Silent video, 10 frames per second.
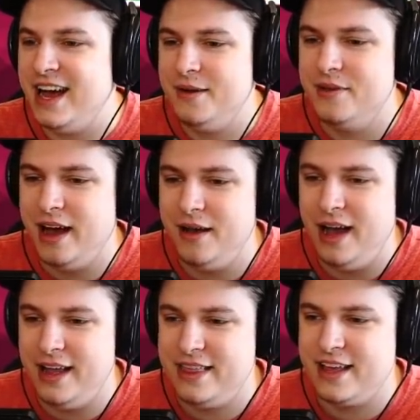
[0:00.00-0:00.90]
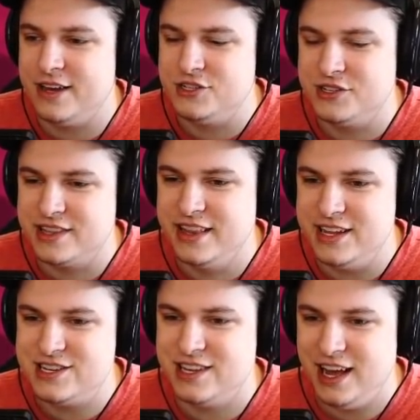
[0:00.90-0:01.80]
I'm, I I think I just
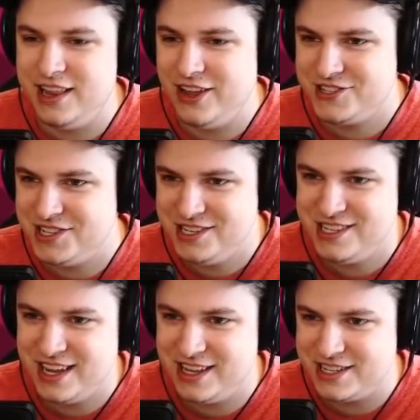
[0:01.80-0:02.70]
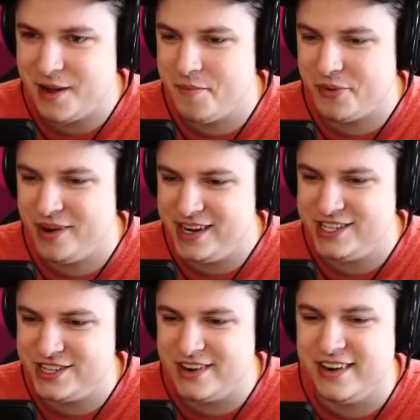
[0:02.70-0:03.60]
literally I lost this challenge. I'm pretty
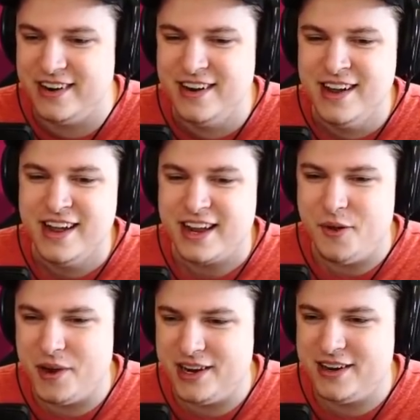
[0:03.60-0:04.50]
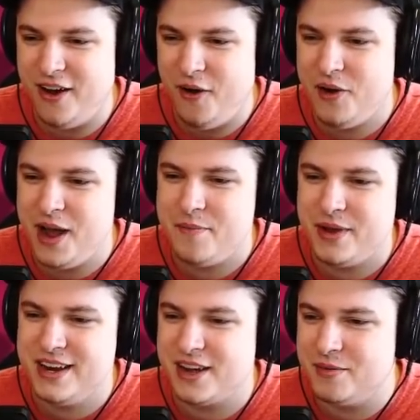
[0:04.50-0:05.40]
sure. Can we get an R I
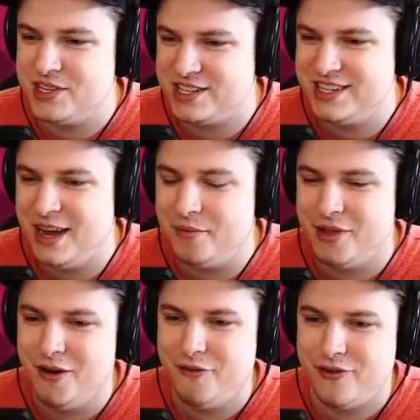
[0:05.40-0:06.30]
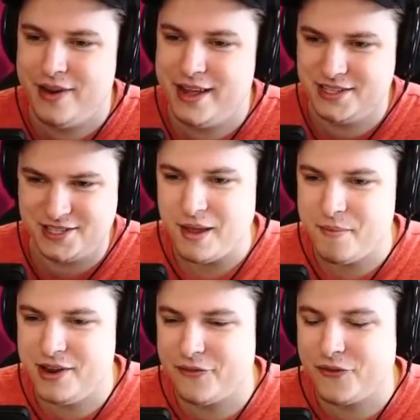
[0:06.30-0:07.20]
P in the comment section down below for this?
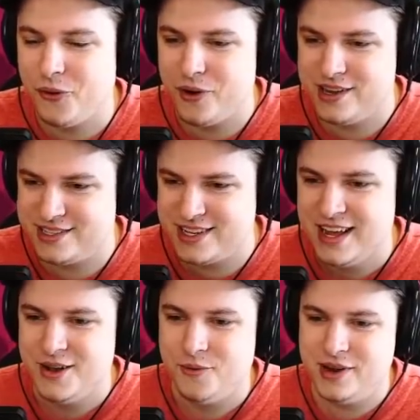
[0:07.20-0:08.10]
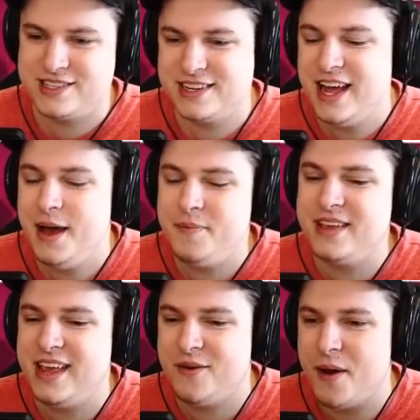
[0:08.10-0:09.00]
But of course, what is gonna happen,
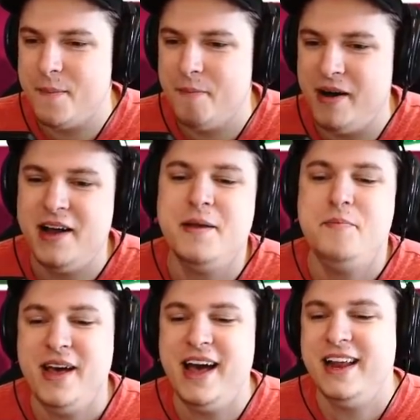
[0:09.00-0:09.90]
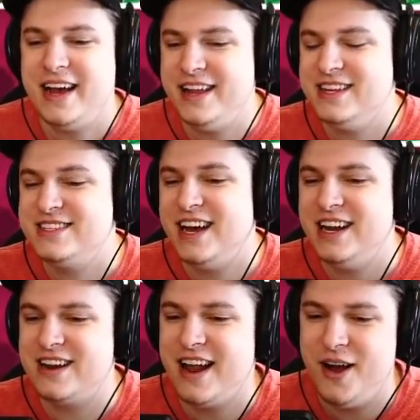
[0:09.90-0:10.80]
Kira? My pet. I
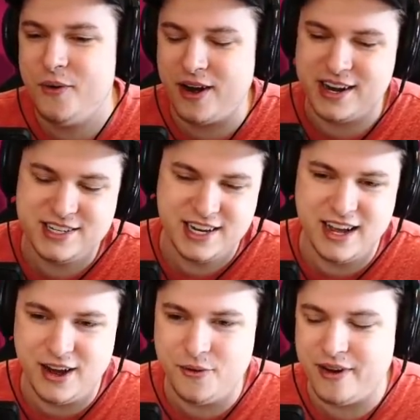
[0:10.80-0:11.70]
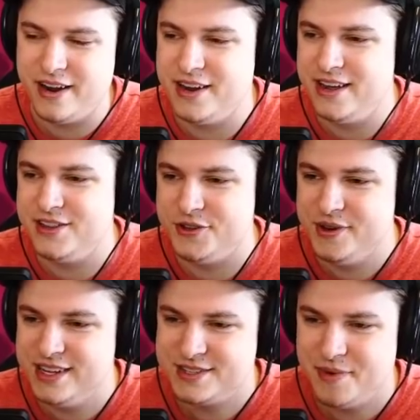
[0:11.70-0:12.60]
decided on how we're gonna cha how we're gonna do
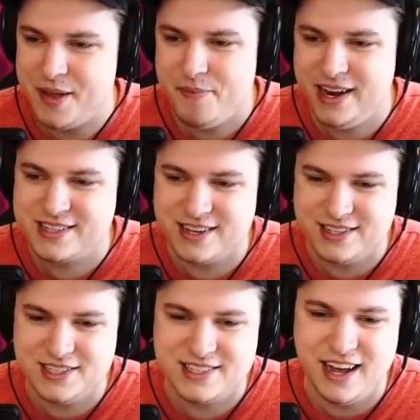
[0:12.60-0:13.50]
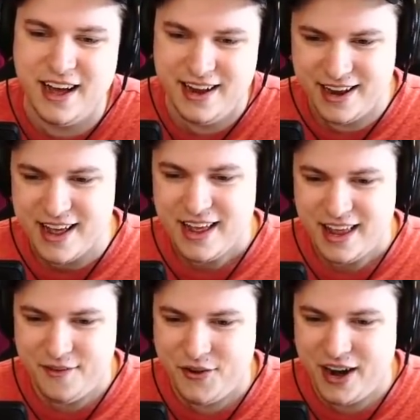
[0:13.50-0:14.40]
this. My pet is gonna decide
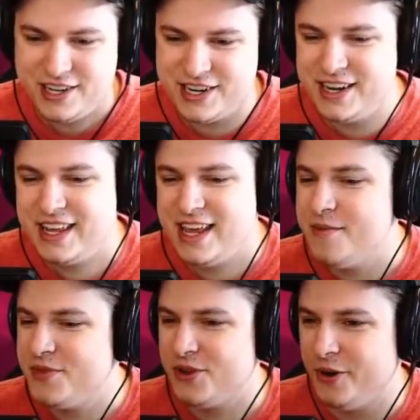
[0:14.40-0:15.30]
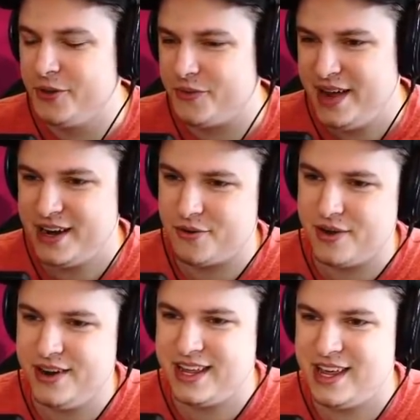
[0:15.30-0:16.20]
if you're actually gonna keep the golden rat or we're
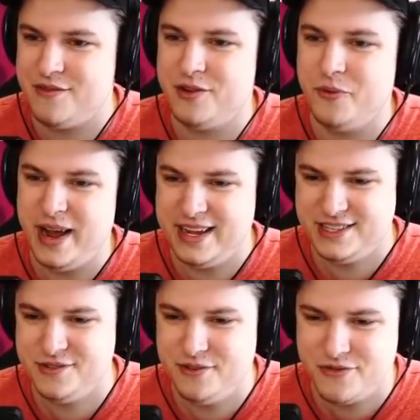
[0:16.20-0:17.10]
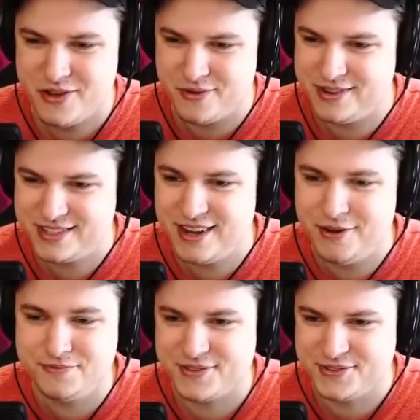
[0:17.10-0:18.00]
gonna give it away to a viewer.
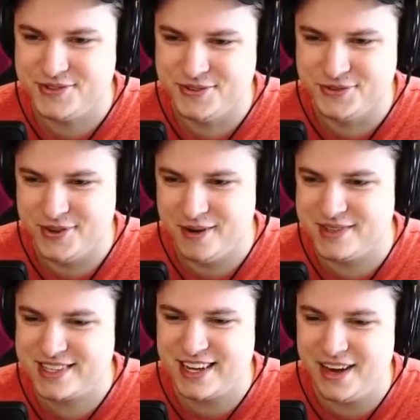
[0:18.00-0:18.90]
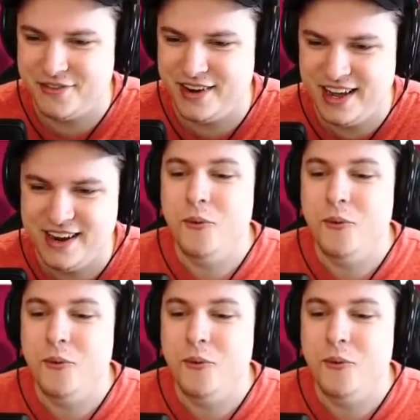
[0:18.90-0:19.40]
So, ooh, I'm excited for that.